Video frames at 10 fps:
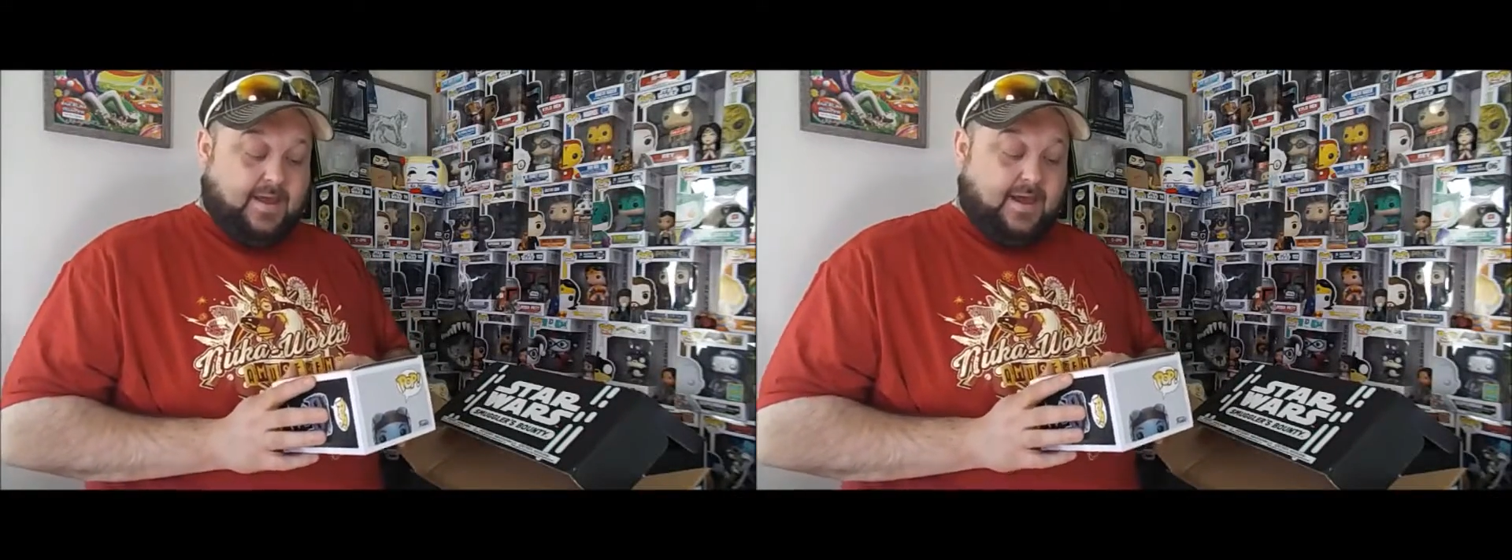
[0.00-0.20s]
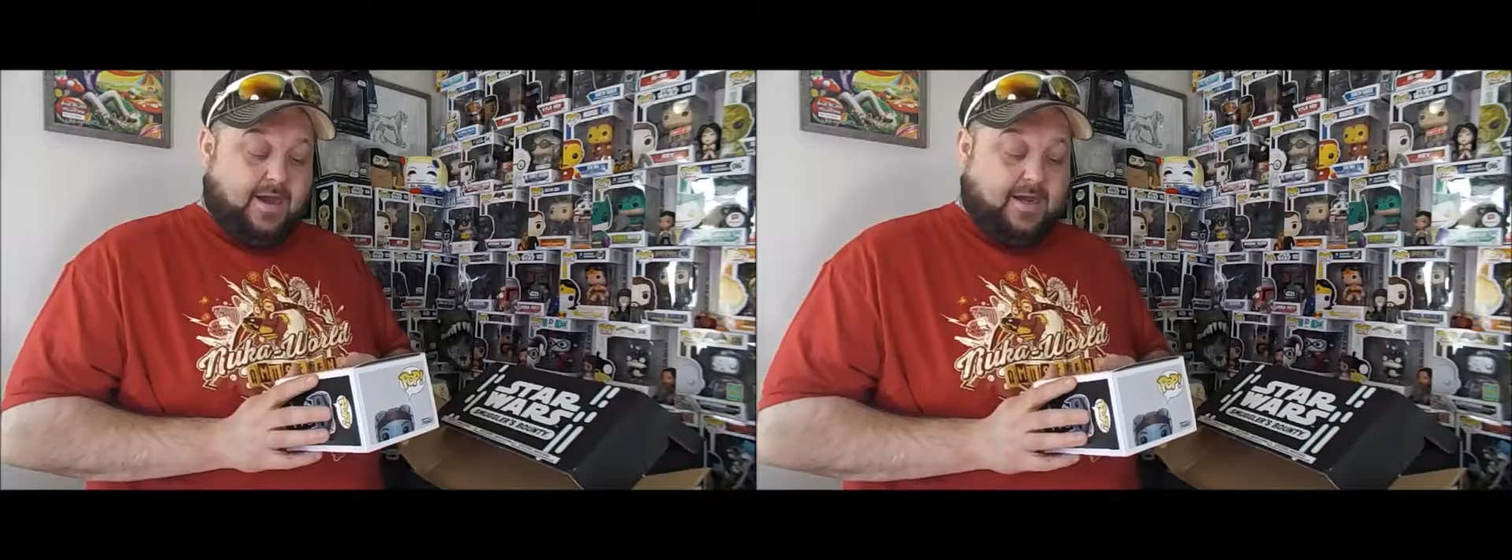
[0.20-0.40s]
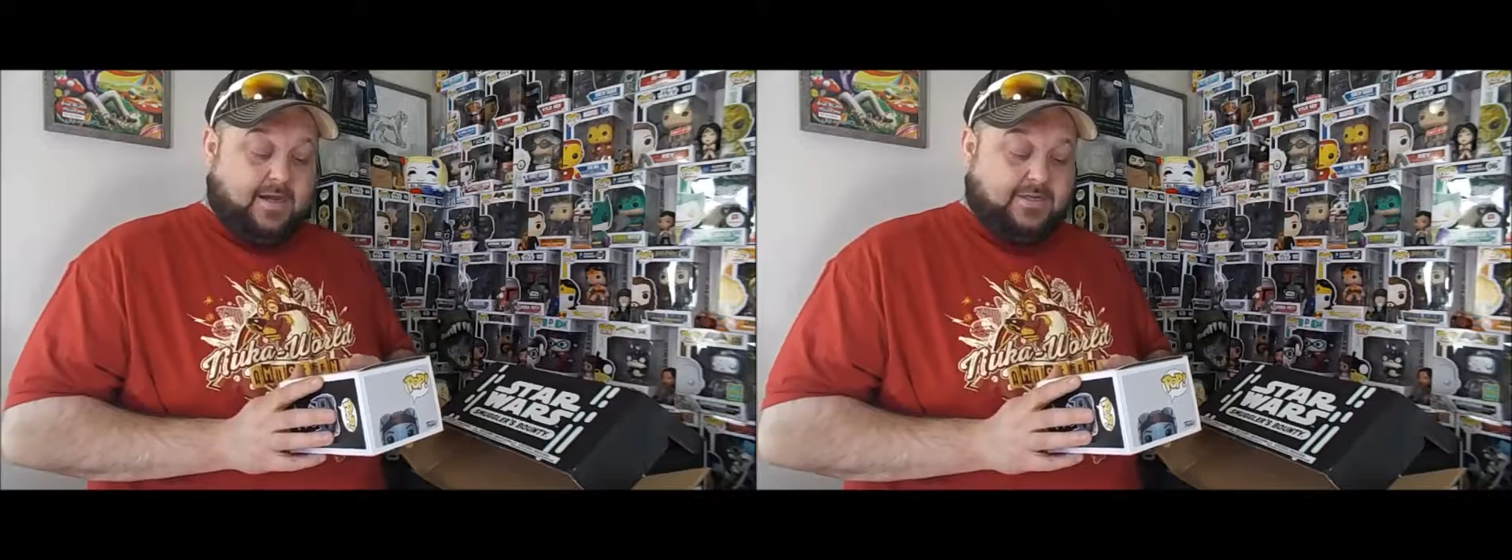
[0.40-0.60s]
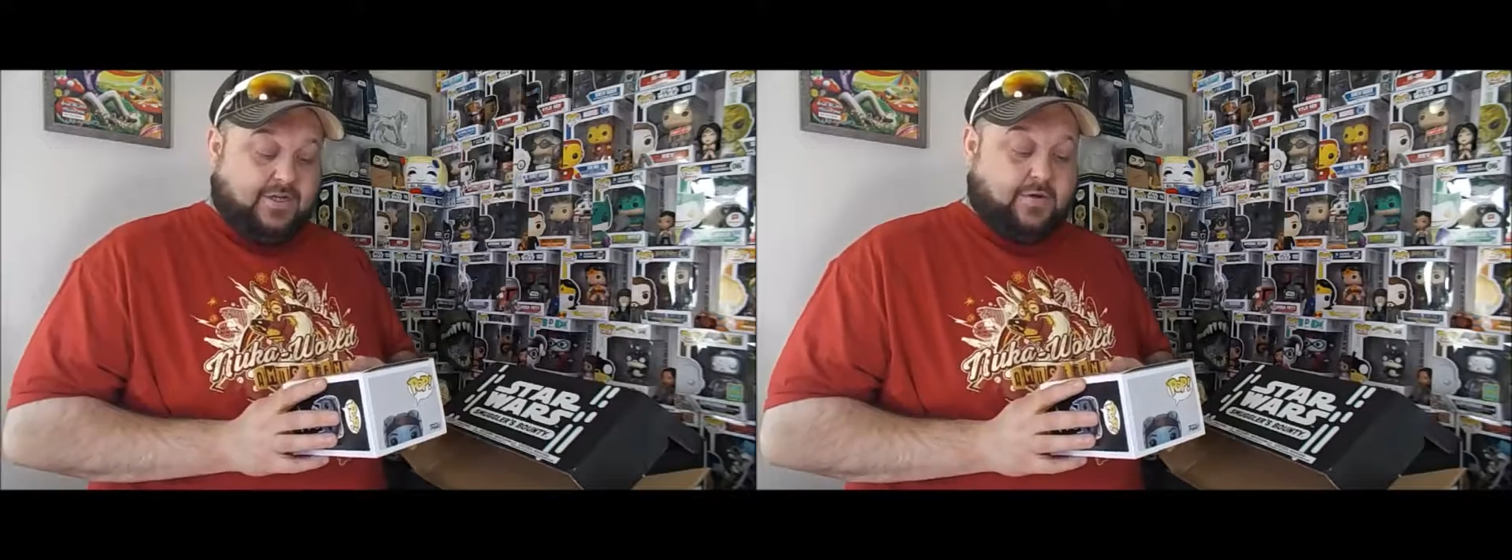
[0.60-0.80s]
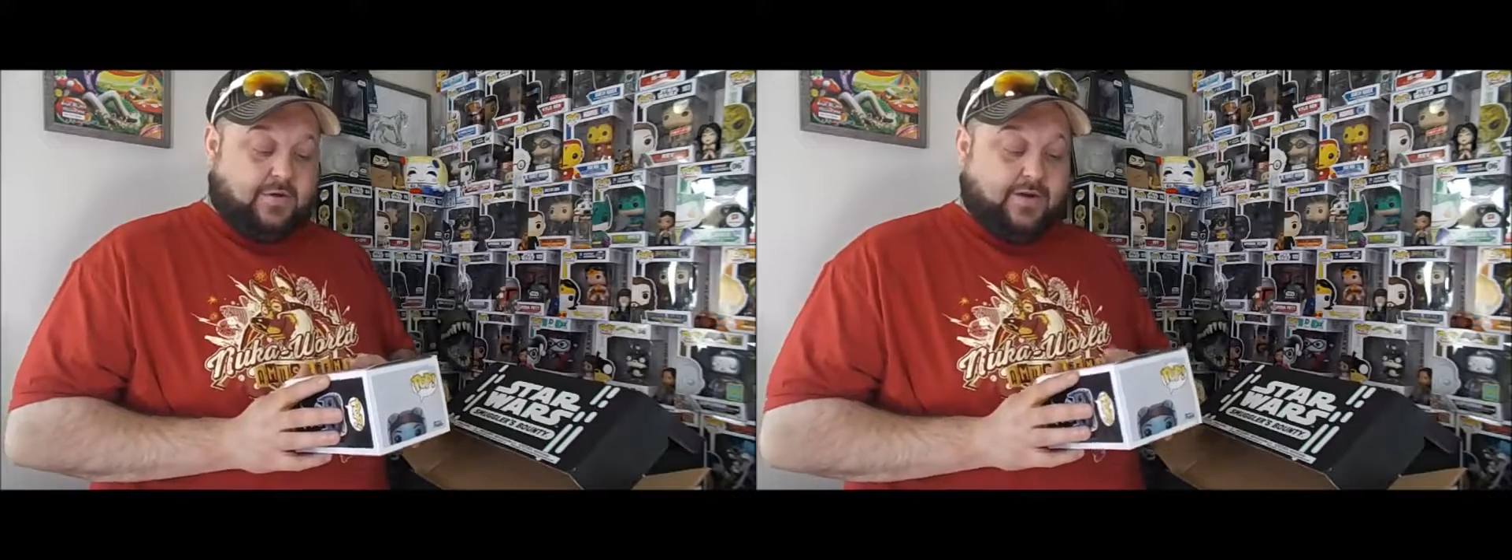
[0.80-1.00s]
Uh,
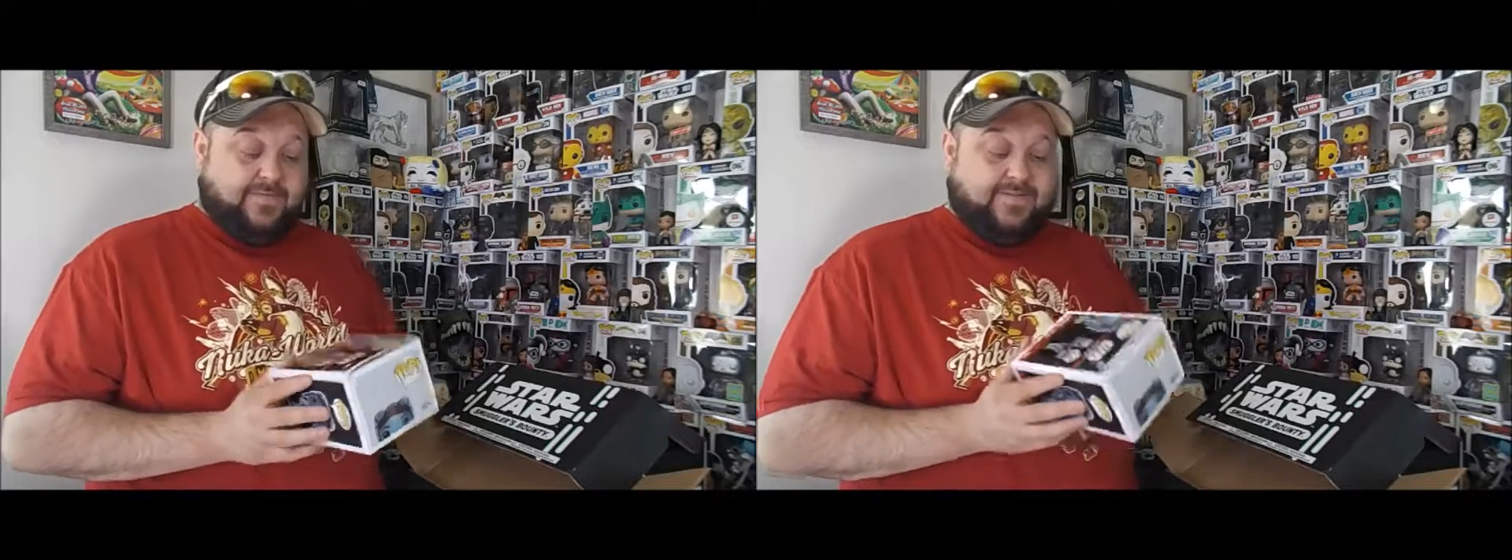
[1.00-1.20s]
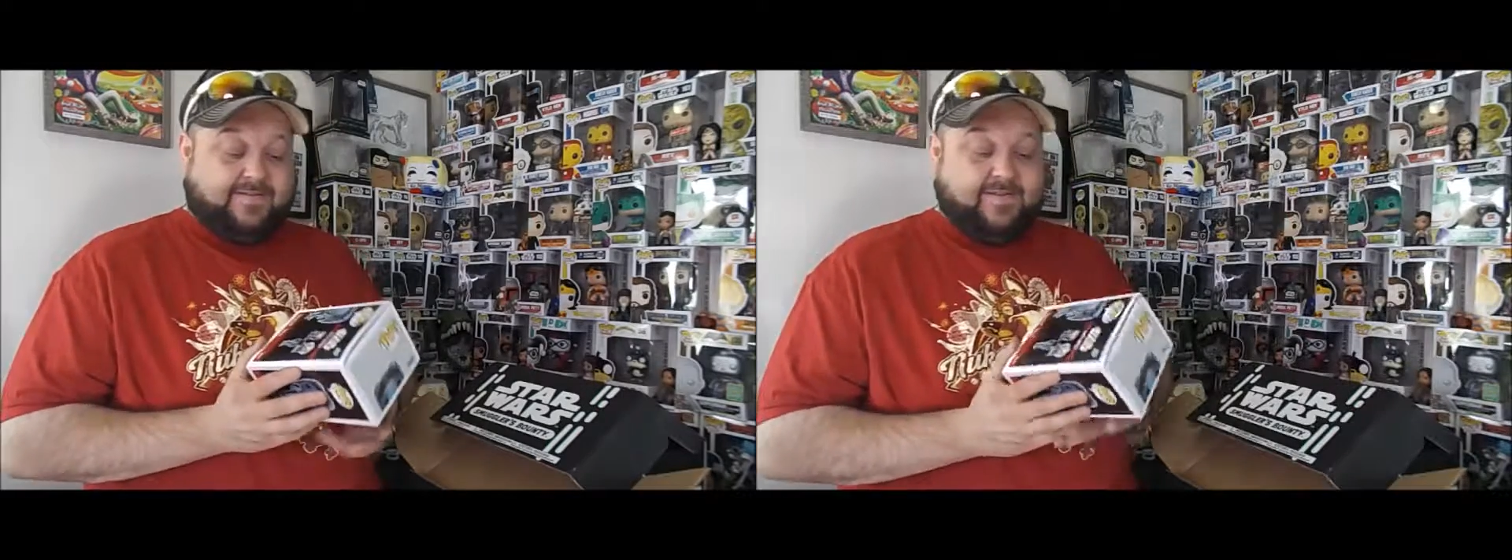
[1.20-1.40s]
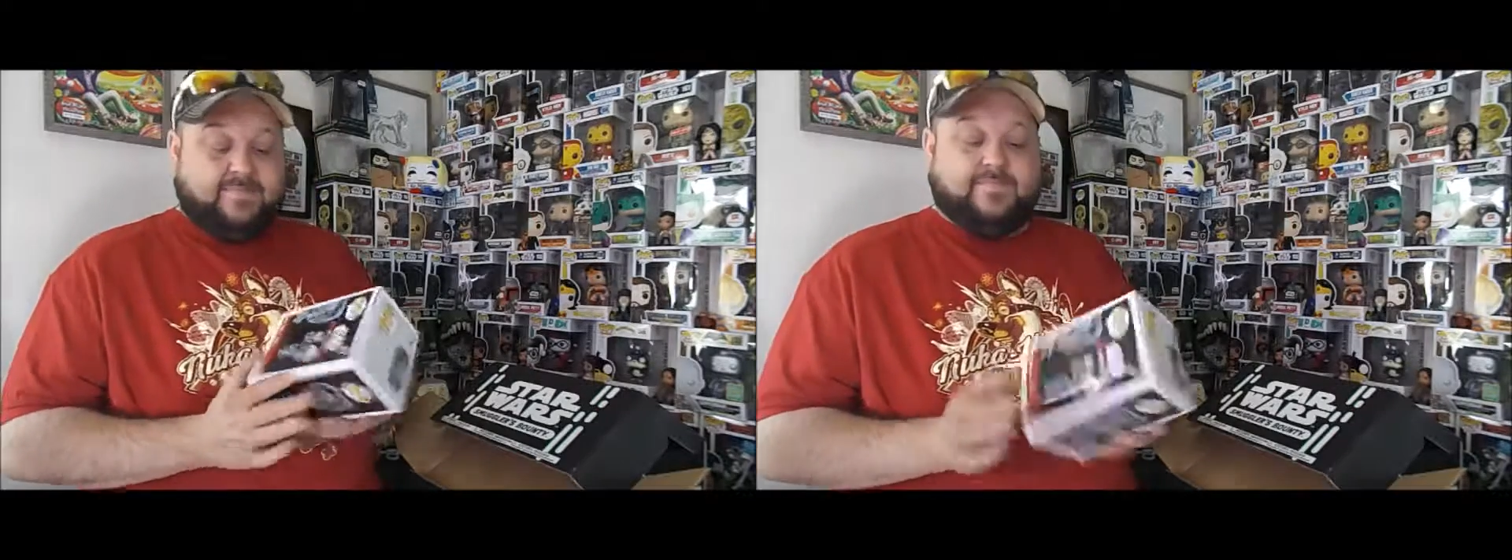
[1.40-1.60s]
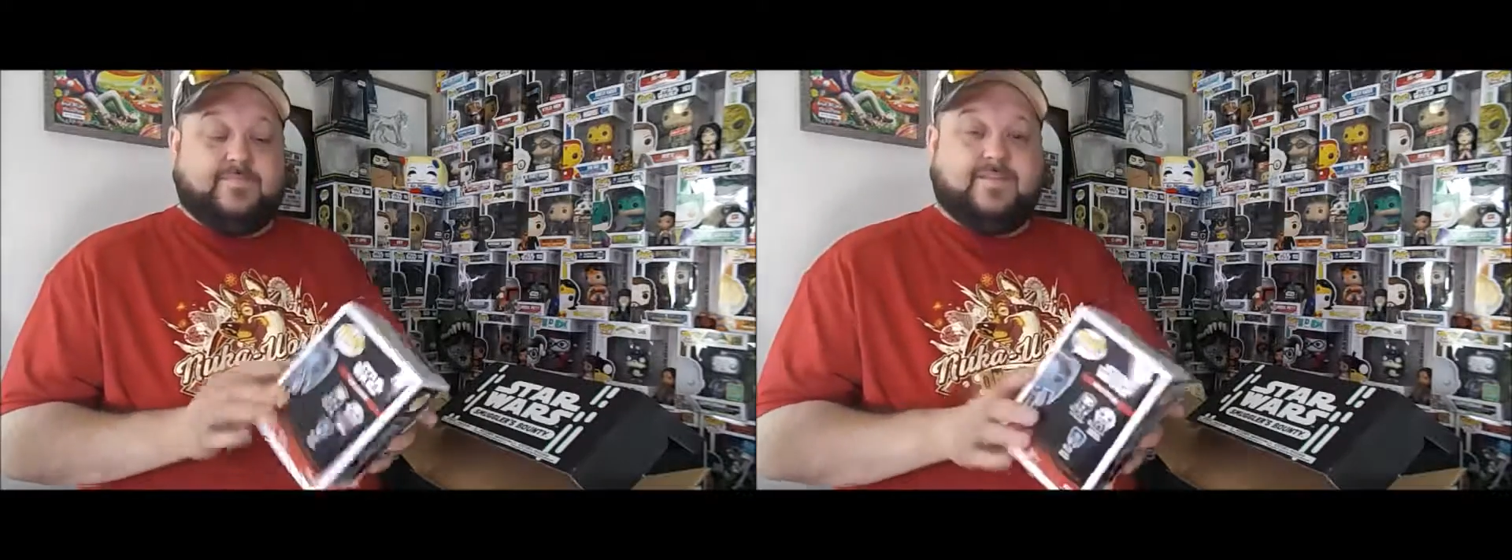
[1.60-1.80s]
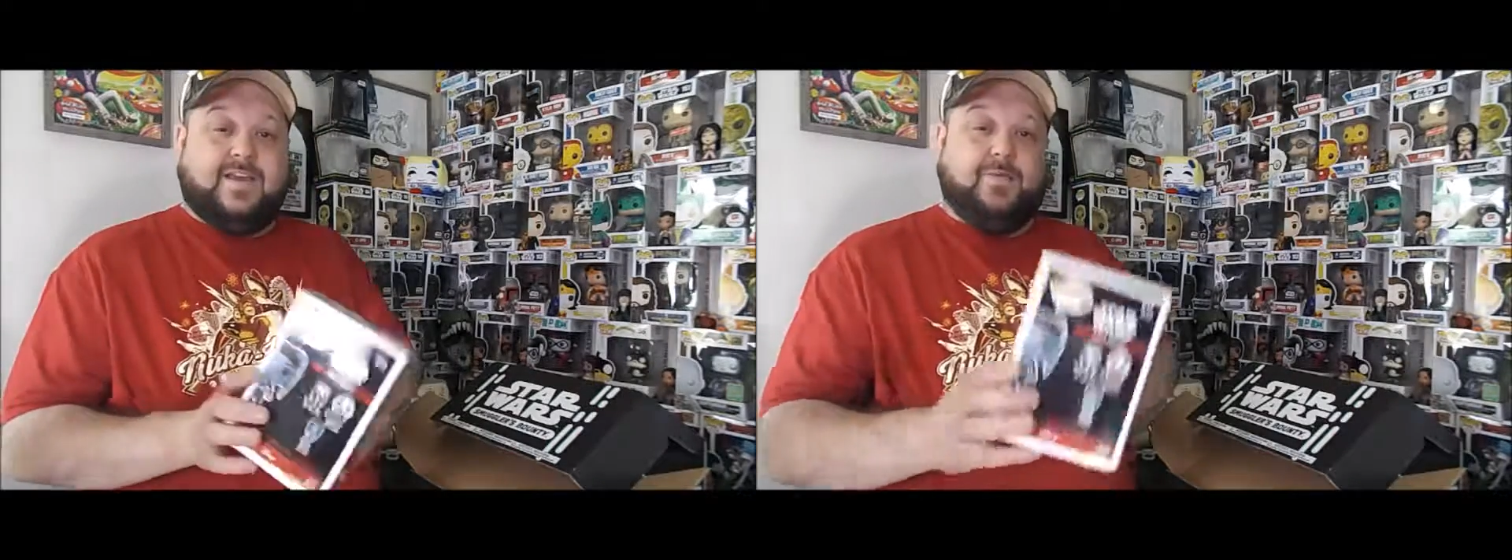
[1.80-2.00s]
General Grievous, though. That would